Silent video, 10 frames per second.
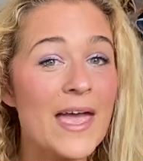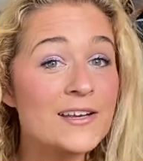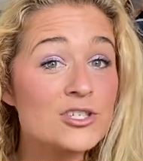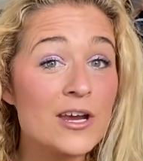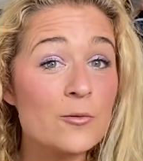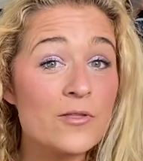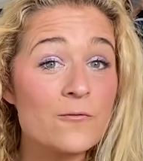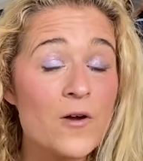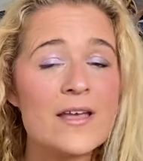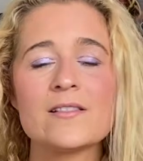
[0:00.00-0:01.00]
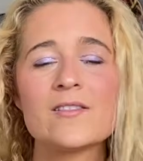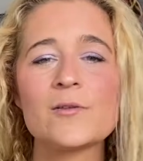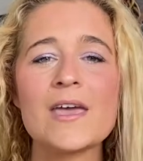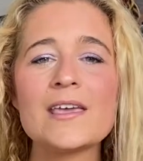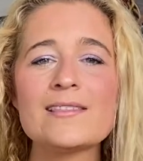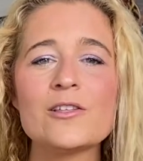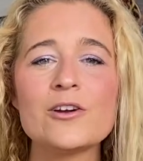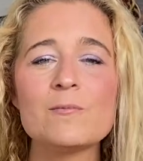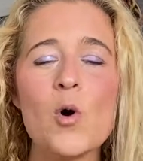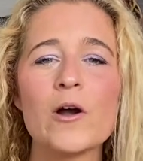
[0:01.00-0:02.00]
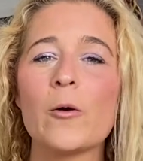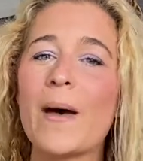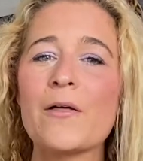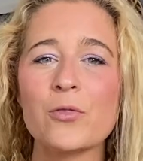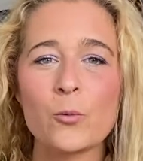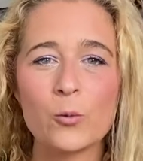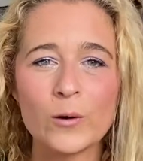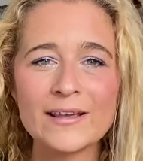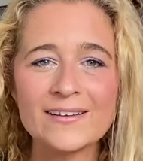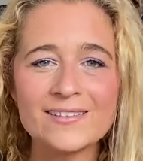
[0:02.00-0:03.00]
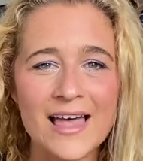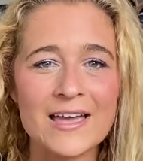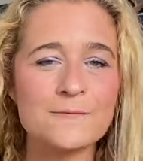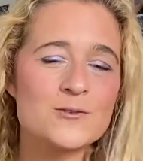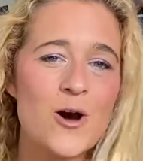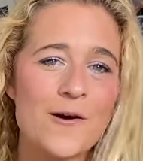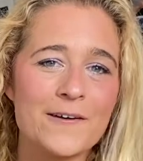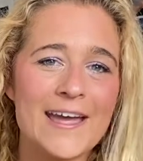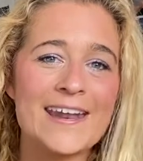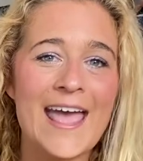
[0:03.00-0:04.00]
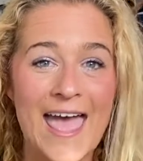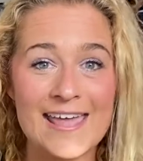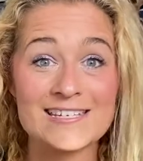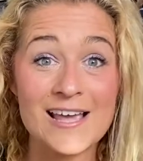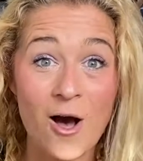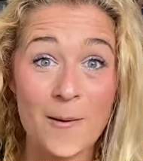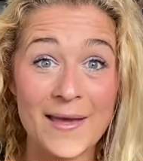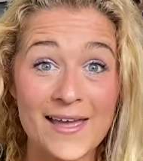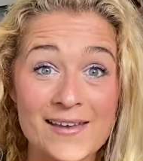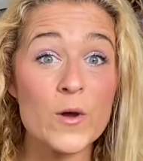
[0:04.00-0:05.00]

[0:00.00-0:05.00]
and share it with a friend so they can learn more about the real-life Taweret and Ammit.